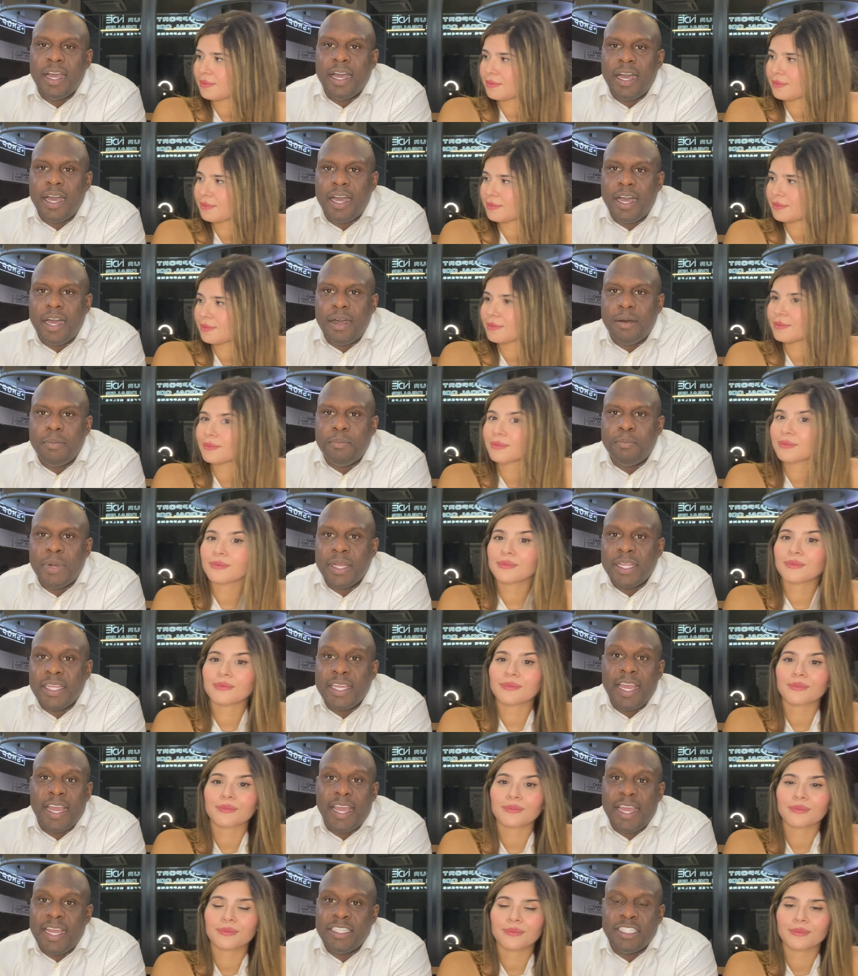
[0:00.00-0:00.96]
Speaker 1: Um,
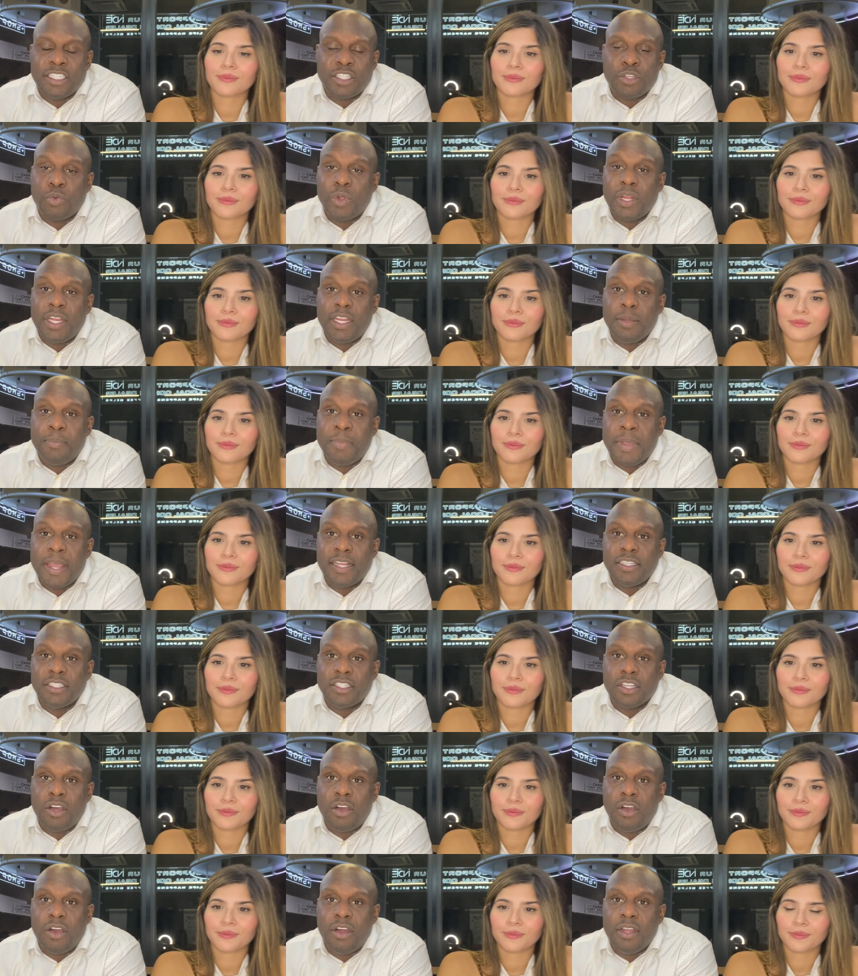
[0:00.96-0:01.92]
but yeah, it just really
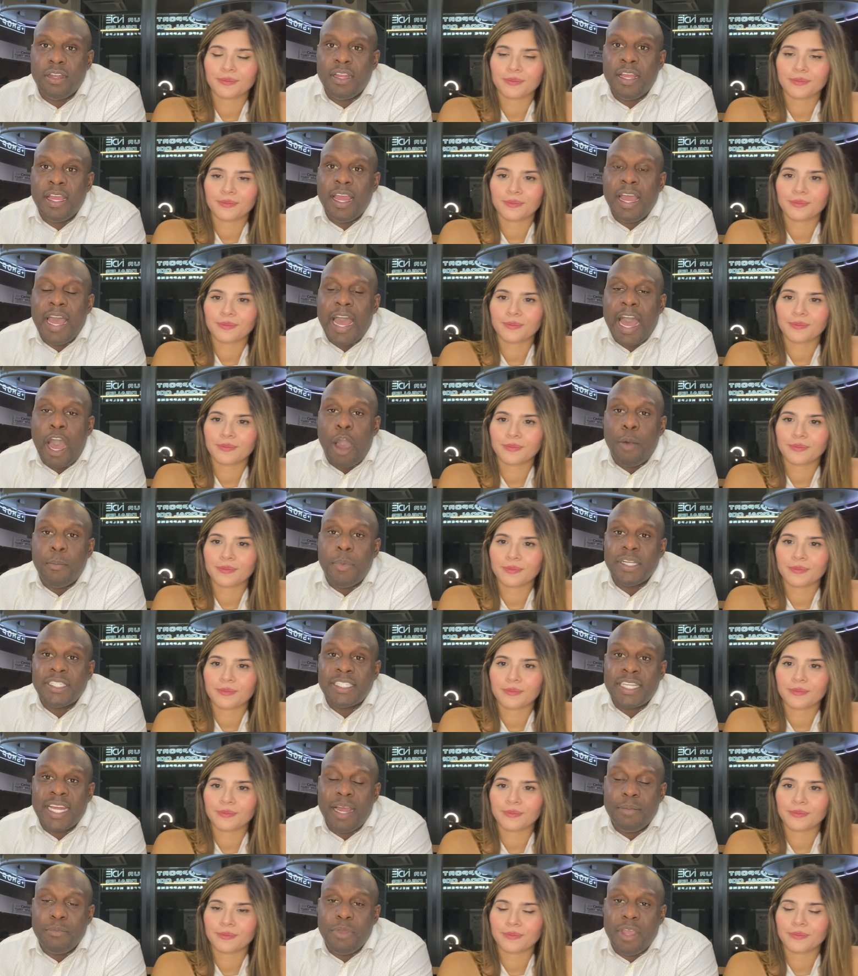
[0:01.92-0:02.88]
depends on how
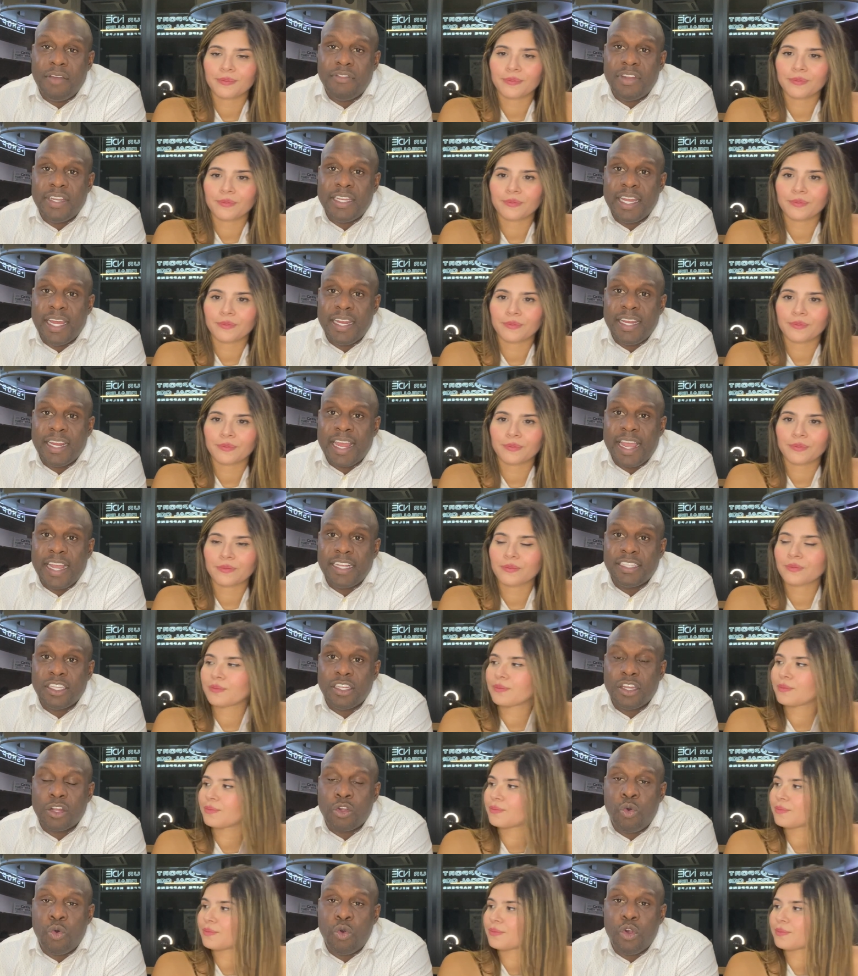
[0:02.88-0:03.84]
much time you have to
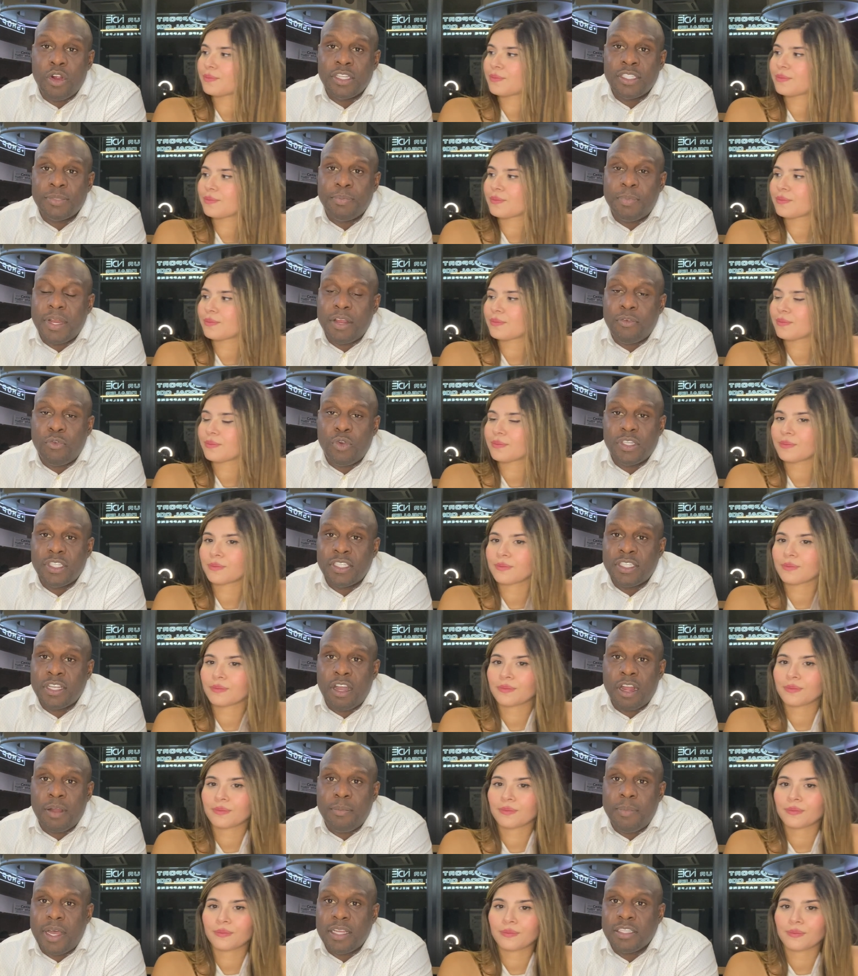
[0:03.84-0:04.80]
dedicate to the course. But if we're
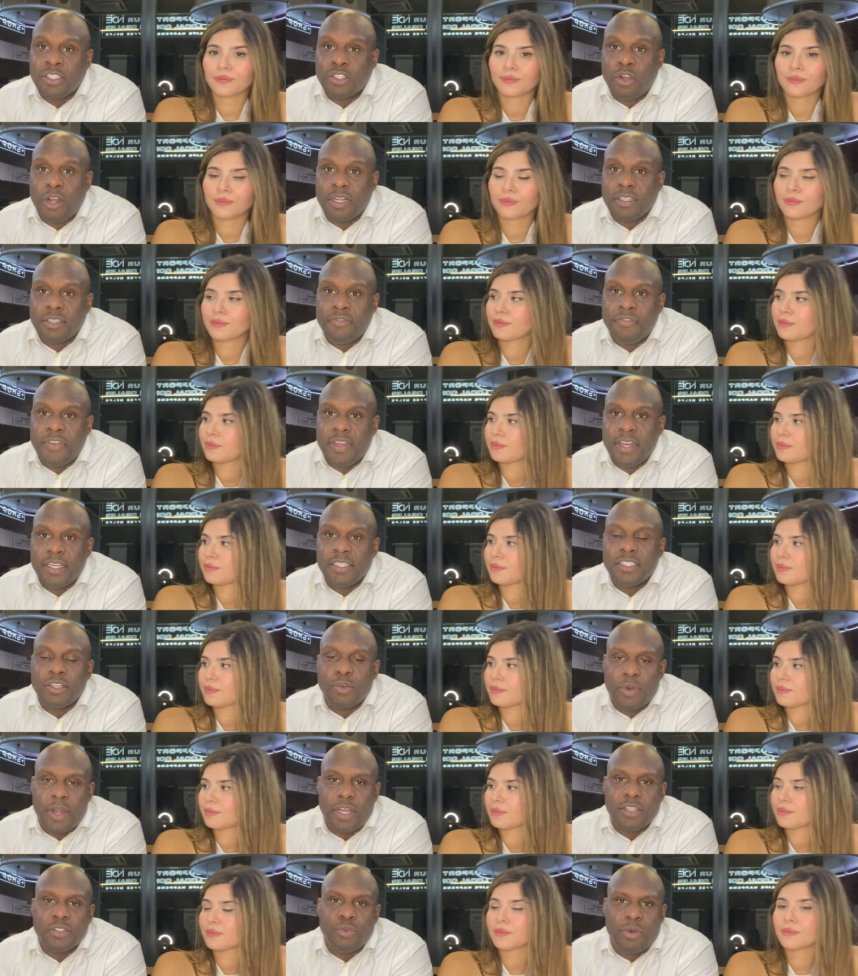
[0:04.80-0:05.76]
just talking about start to
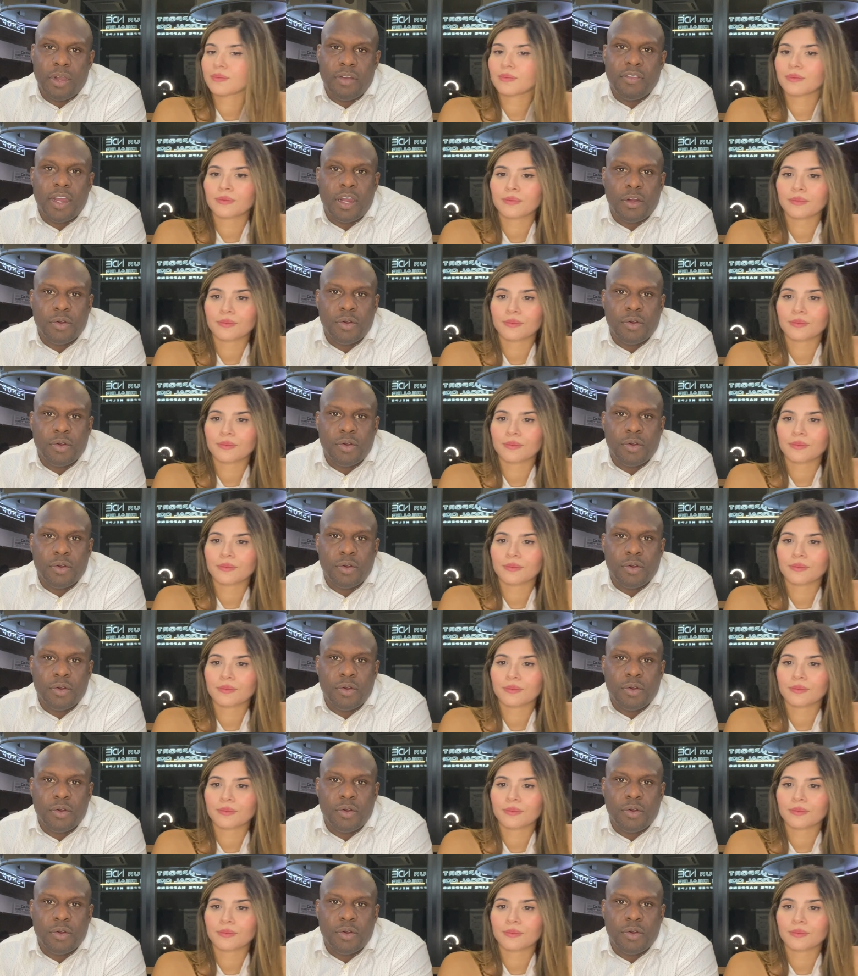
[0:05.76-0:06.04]
finish, around 12